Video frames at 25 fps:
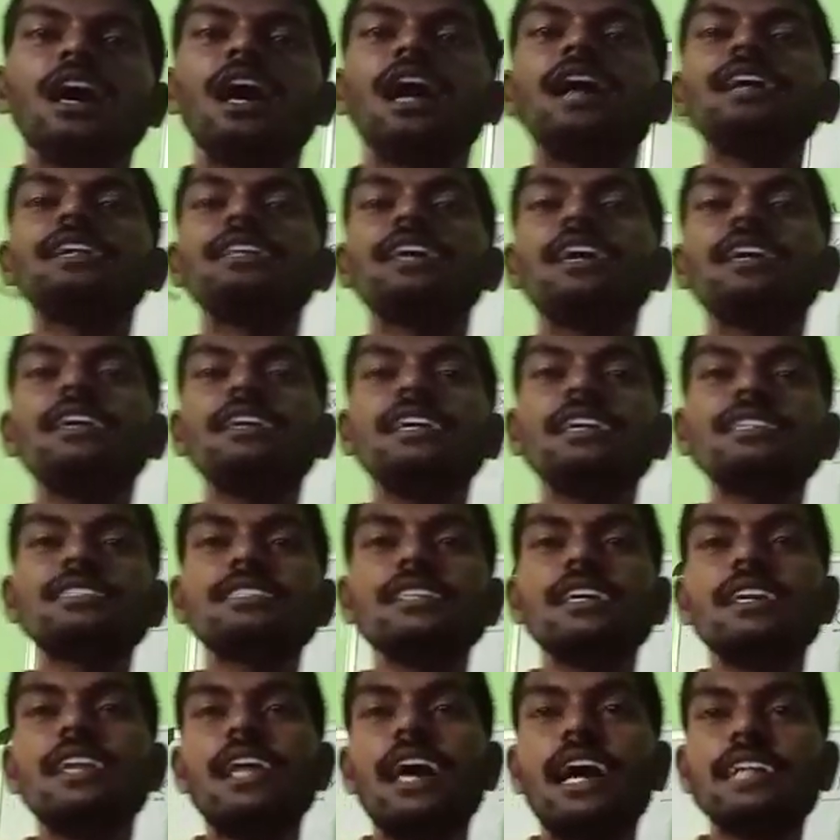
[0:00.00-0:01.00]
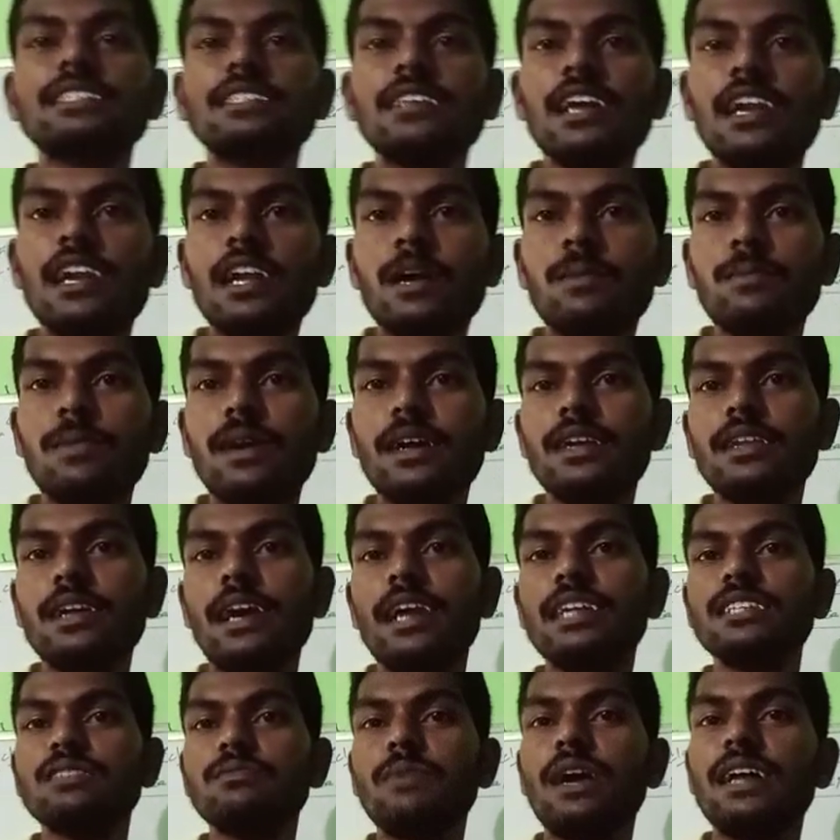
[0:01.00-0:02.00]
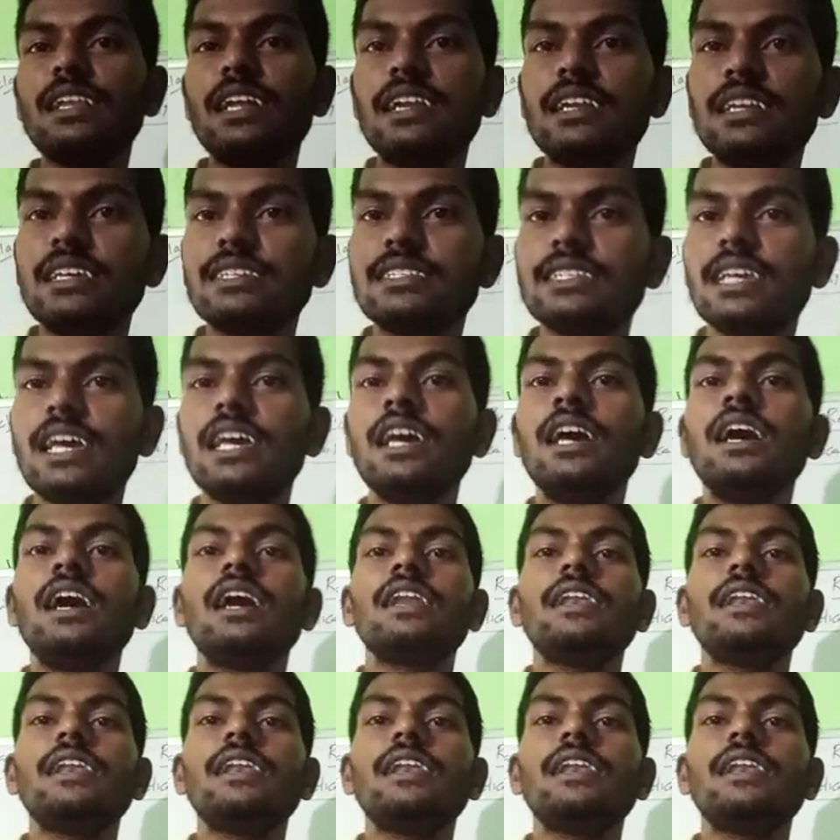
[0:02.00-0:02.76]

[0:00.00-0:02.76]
and n is a natural number and small n is a